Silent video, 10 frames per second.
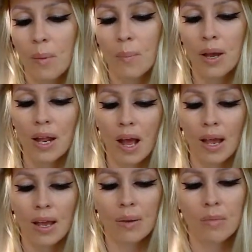But
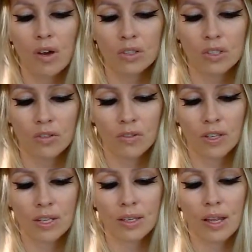I am also
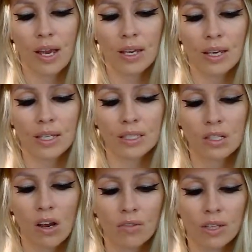feeling like it's
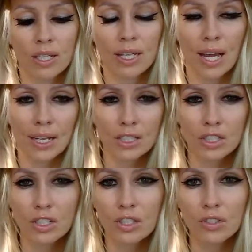not really getting
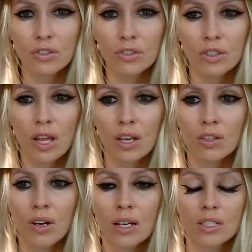to you, that
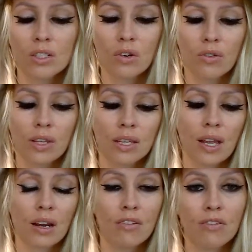you guys don't really
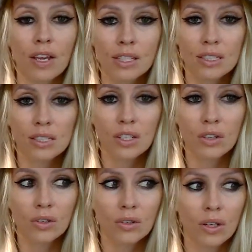let it faze
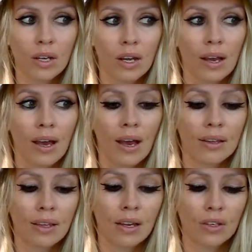you,
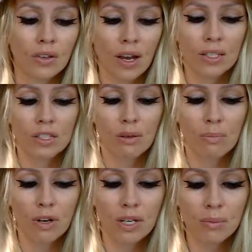and that you guys are
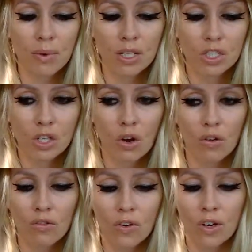pretty much
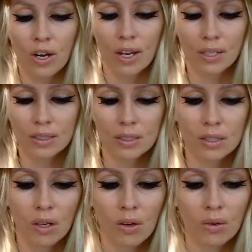over it.
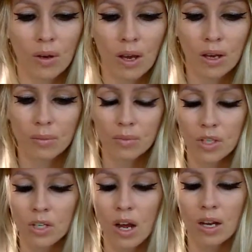So um,
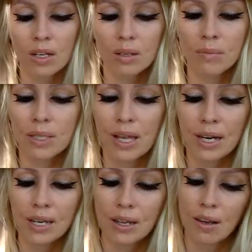you're not going to be
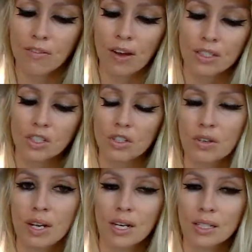letting it affect you
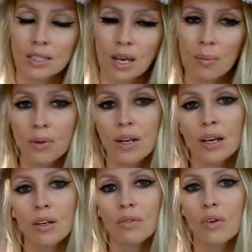in any type of
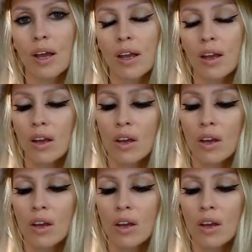negative way